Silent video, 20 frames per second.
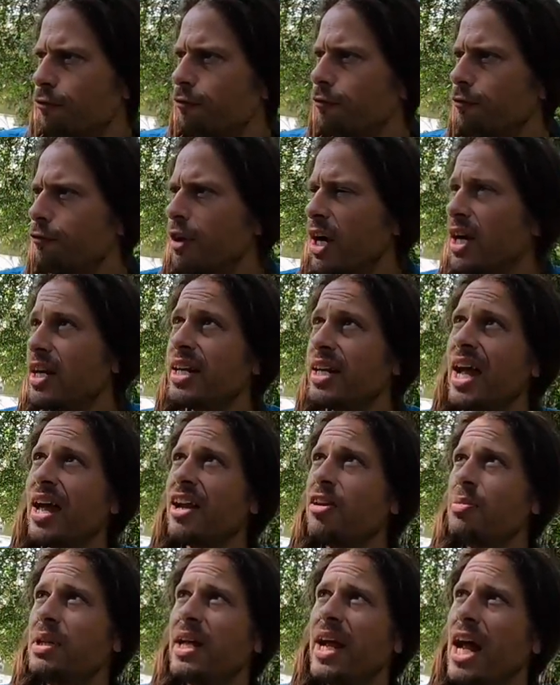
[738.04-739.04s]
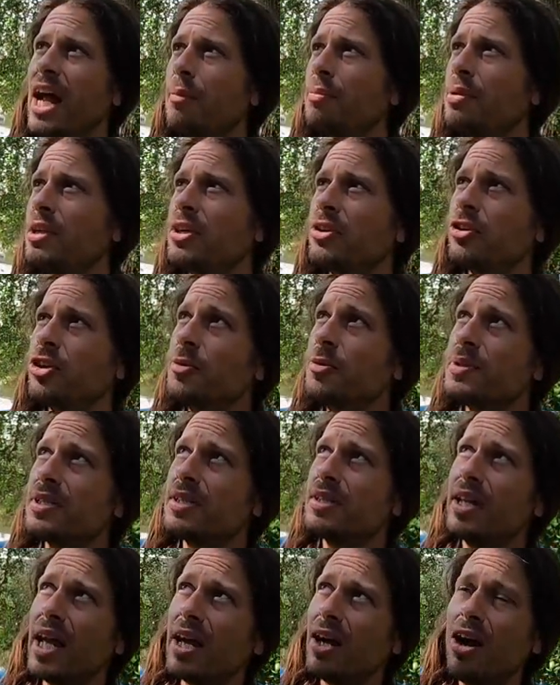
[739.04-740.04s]
finding how to be happy in groups.
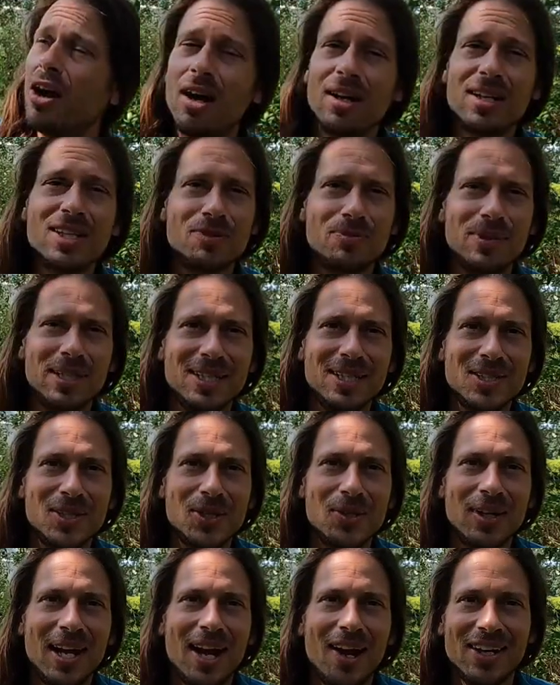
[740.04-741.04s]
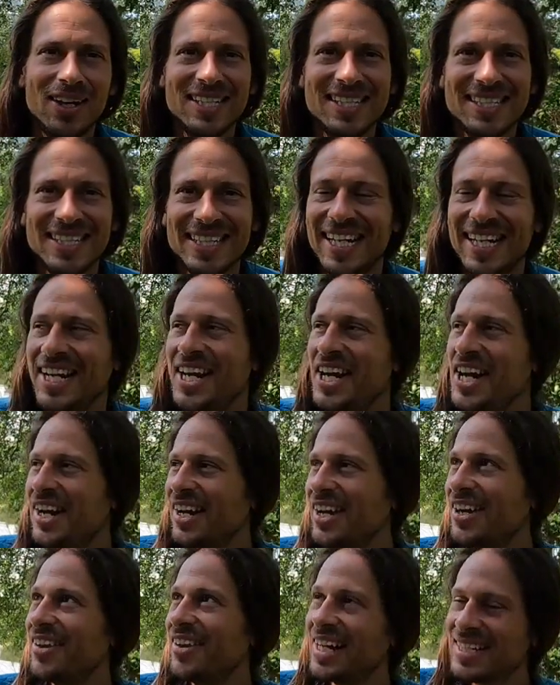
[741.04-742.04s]
That hawk is being so loud, isn't he?
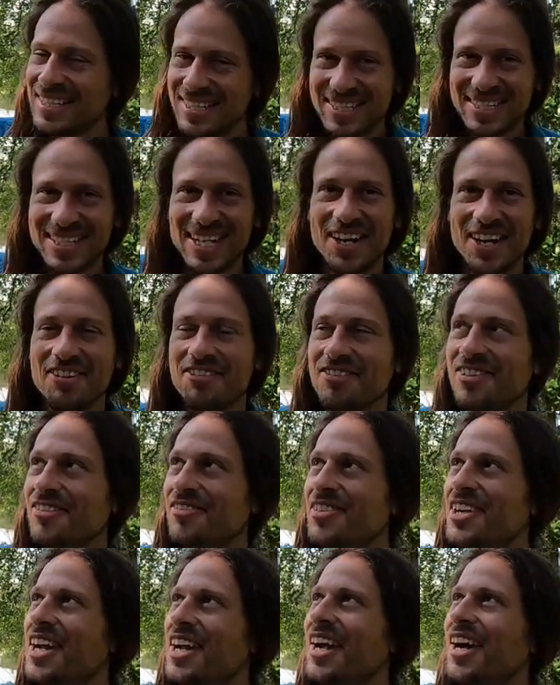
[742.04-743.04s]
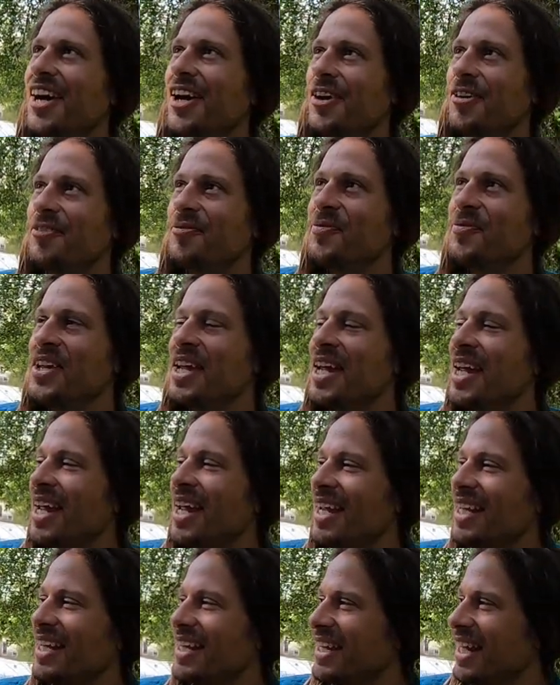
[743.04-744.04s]
That's the sound of them.
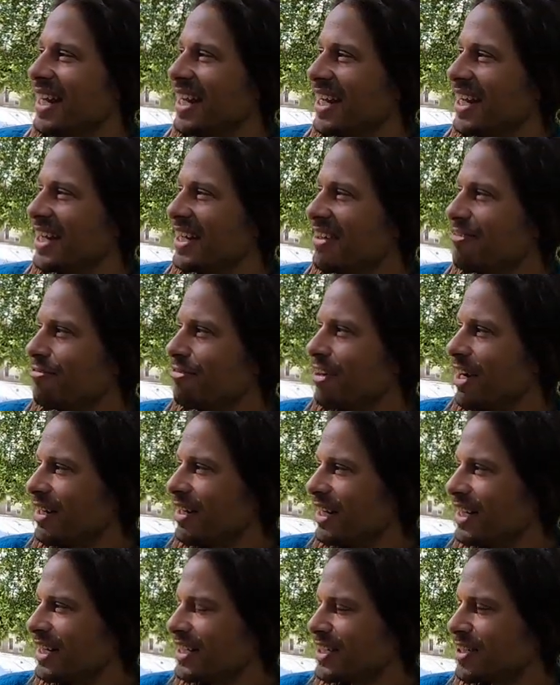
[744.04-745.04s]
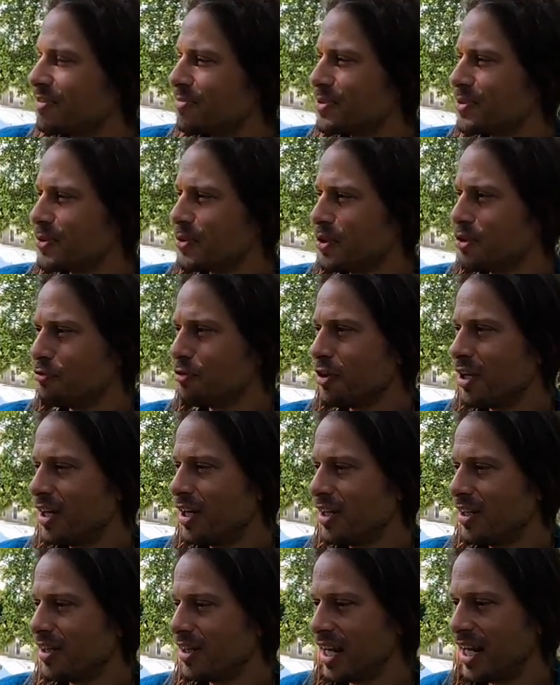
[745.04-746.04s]
The finding some sort of
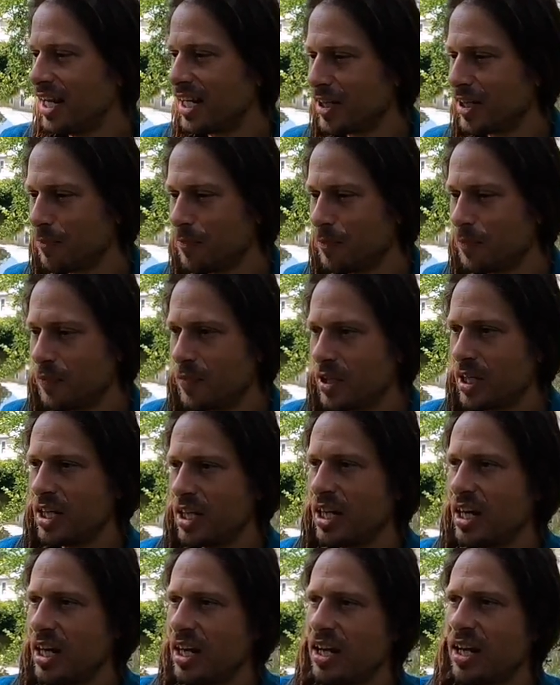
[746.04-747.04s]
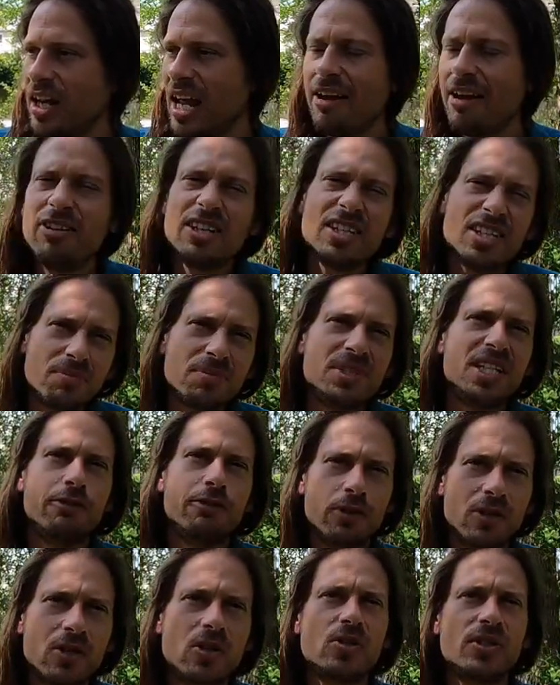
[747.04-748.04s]
having some
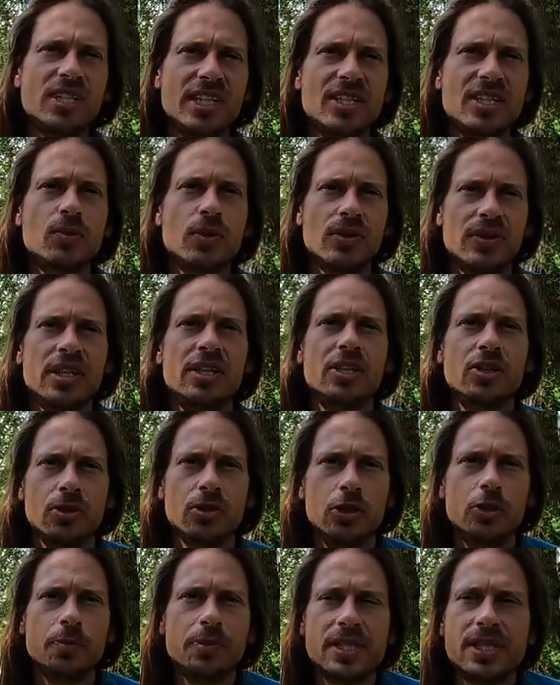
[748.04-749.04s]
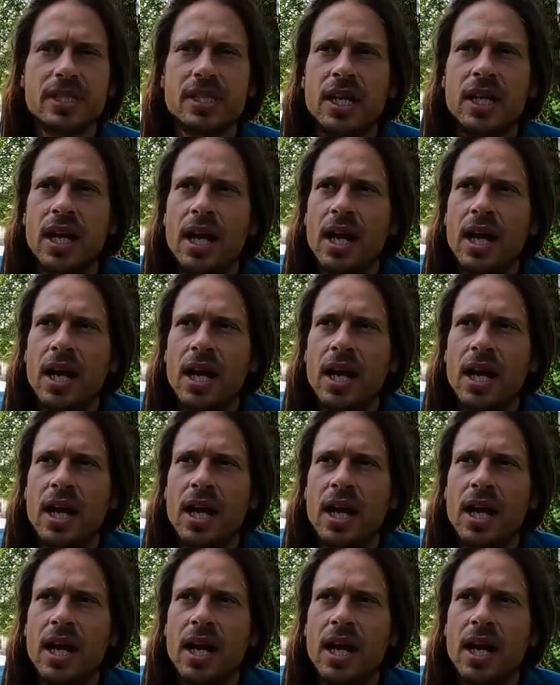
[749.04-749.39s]
difficulties within groups,